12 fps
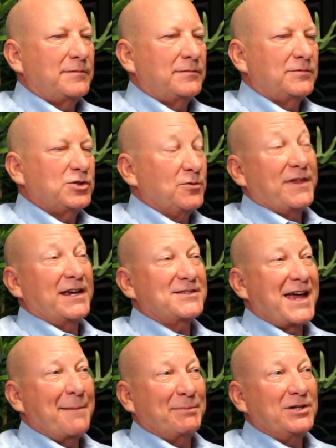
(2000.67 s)
Two things
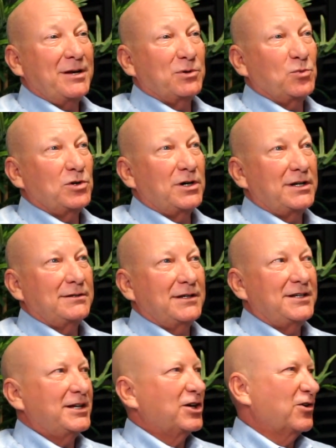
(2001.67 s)
happened. Number one, it
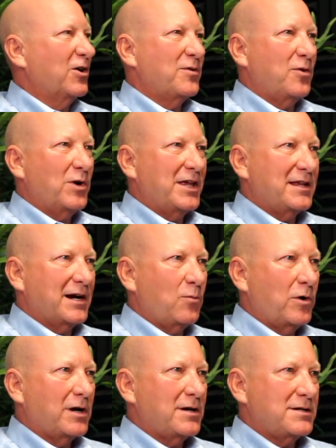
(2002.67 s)
didn't grow the way that I
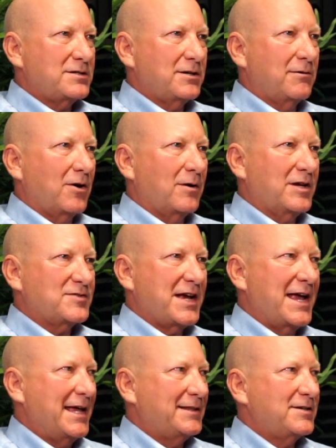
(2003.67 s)
wanted it to grow because I
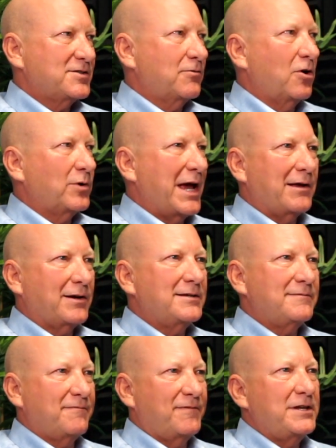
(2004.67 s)
had this grown out
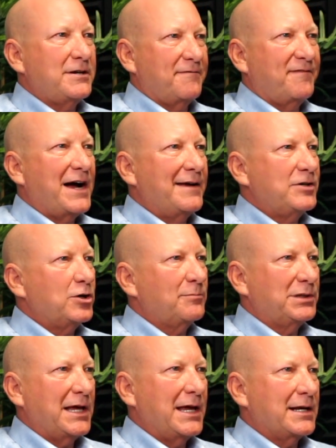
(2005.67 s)
in a 5-year
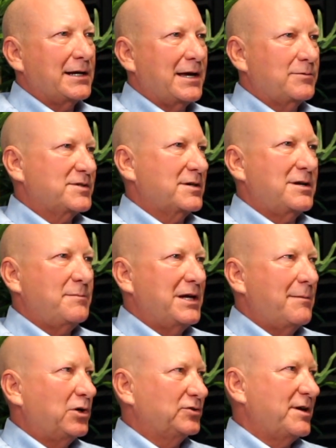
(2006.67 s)
plan, and I was going to be a
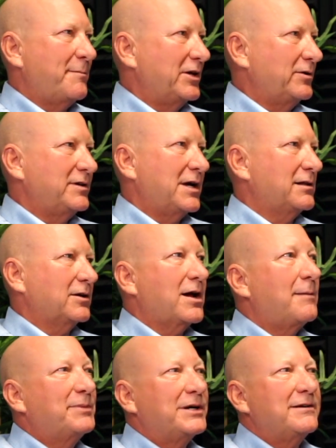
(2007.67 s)
multi-million-dollar
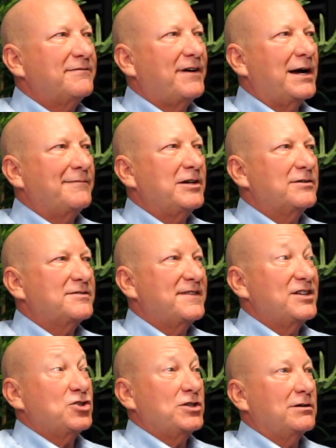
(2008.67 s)
company in 5 years.
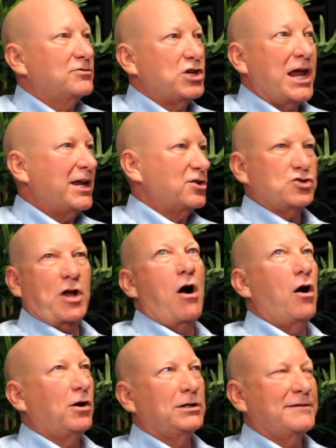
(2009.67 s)
This year changed
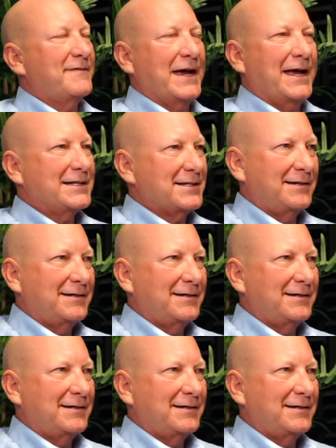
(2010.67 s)
all of that.